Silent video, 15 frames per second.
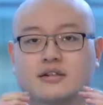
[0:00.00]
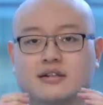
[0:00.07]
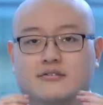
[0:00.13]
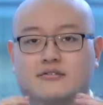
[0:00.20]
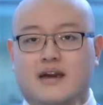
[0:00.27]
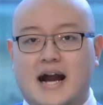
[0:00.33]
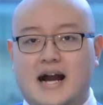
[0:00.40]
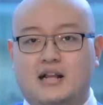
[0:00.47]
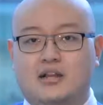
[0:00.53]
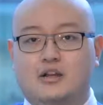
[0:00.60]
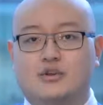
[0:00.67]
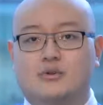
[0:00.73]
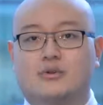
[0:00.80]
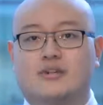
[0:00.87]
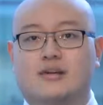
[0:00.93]
the
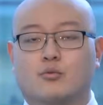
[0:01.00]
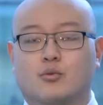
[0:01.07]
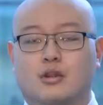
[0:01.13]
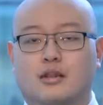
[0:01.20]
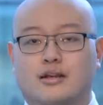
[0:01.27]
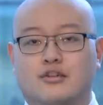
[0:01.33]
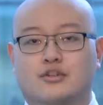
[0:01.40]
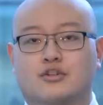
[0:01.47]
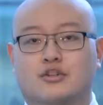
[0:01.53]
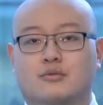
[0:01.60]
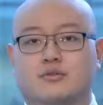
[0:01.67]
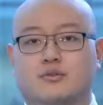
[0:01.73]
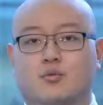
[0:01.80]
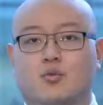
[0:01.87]
value, the relationships